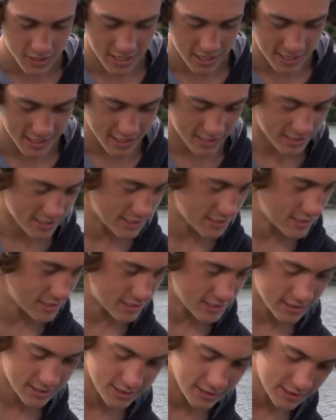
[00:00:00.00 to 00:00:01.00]
Yeah.
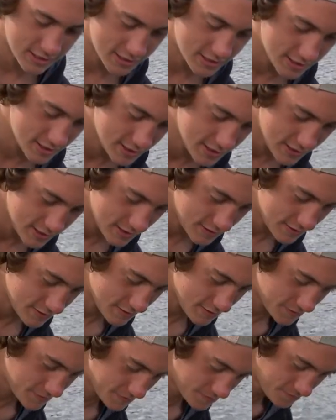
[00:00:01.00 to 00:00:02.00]
Wow, that was super cool.